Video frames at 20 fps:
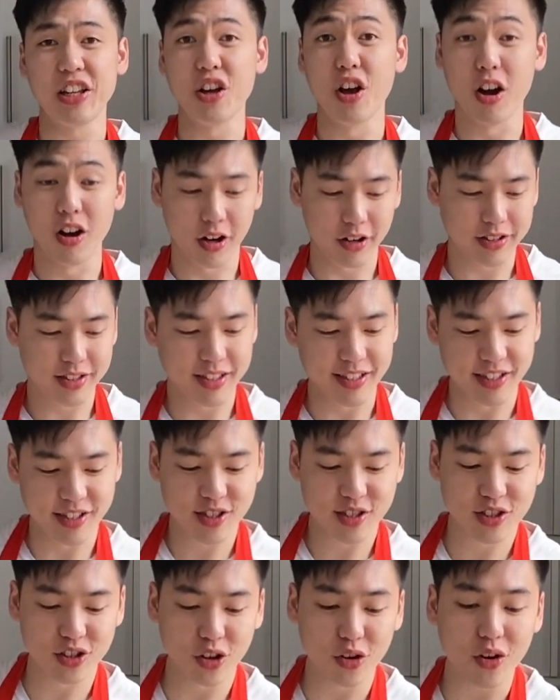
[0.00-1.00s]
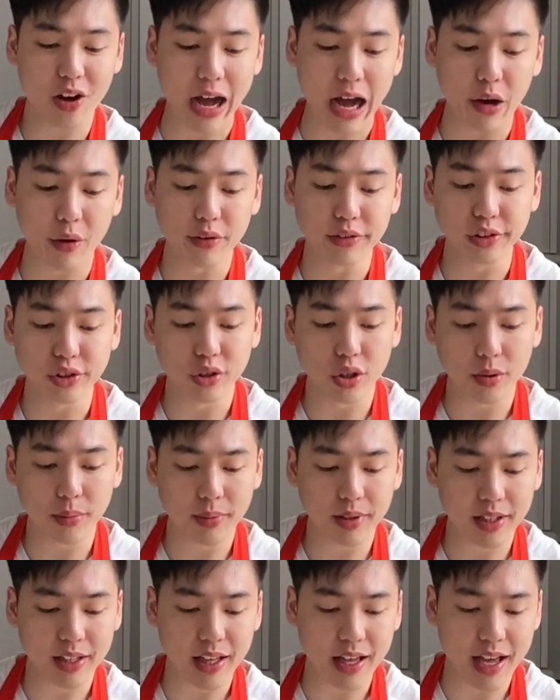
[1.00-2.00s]
hotter, so I'll
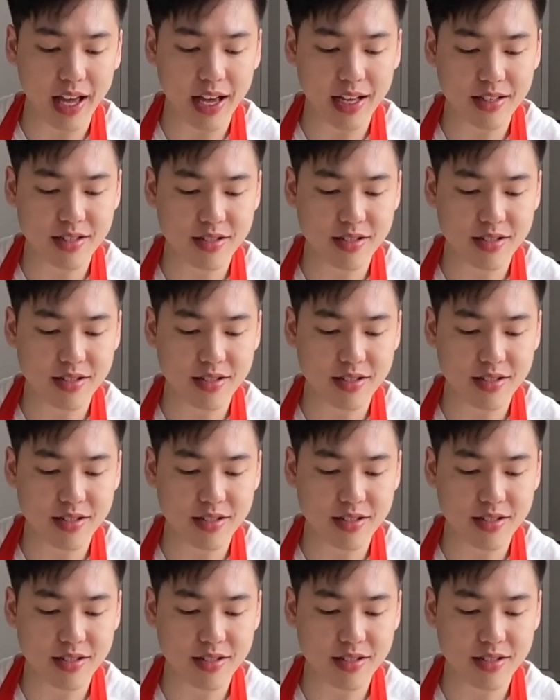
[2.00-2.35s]
normally add